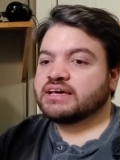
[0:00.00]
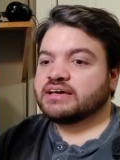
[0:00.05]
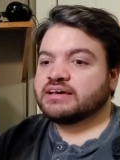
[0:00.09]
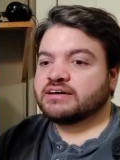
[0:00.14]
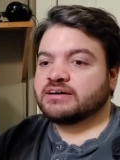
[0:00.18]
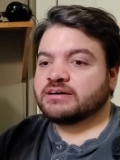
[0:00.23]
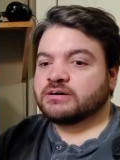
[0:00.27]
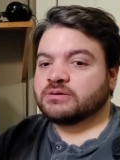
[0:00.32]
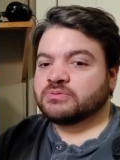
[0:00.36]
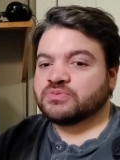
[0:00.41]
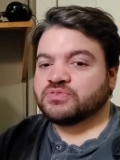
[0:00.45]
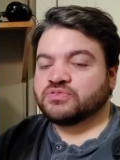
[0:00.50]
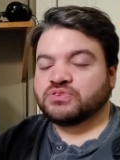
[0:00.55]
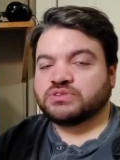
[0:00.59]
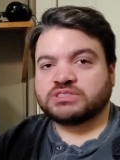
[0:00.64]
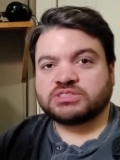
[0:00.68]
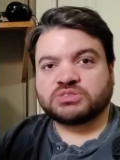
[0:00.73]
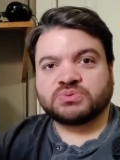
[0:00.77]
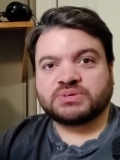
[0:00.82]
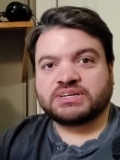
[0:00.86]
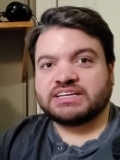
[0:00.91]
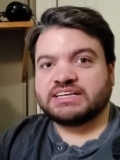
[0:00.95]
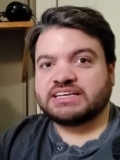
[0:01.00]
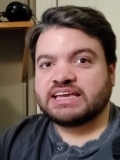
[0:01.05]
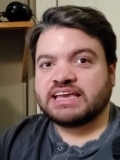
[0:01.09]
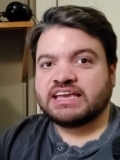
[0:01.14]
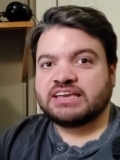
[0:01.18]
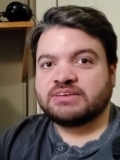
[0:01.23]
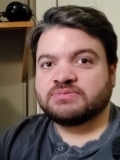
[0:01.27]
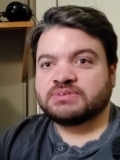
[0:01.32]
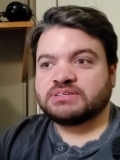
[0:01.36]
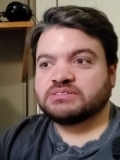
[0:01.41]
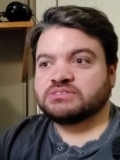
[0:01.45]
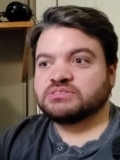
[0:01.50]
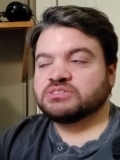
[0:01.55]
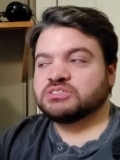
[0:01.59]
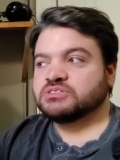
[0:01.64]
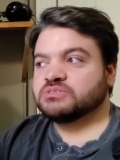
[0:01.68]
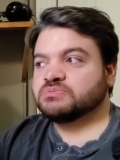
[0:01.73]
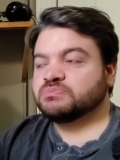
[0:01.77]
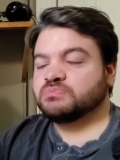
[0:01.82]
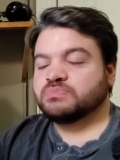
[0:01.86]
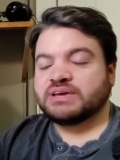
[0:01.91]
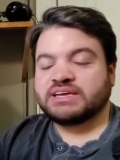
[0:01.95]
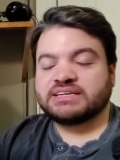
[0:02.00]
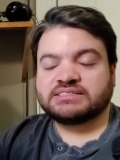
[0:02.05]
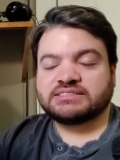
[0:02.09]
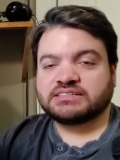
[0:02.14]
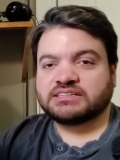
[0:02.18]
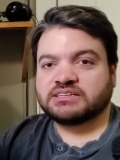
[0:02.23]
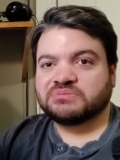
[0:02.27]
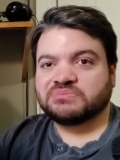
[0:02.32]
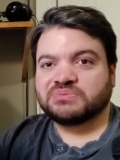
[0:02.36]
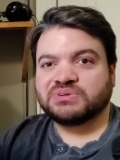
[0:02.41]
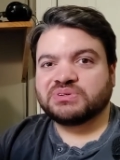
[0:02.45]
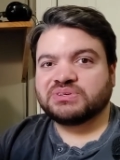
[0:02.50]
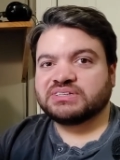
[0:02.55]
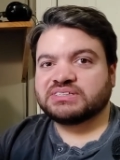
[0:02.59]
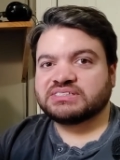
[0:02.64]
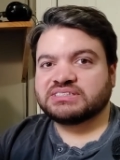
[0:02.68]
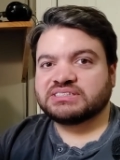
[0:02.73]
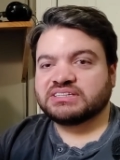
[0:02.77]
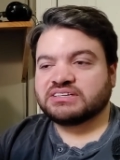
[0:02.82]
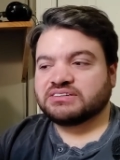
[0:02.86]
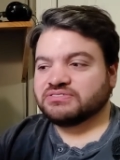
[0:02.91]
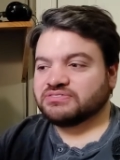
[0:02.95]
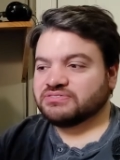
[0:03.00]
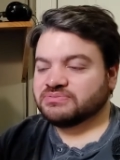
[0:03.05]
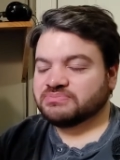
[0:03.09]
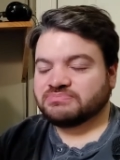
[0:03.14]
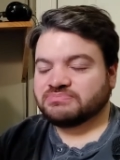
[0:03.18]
Um, if you just want a game and use basic computing stuff,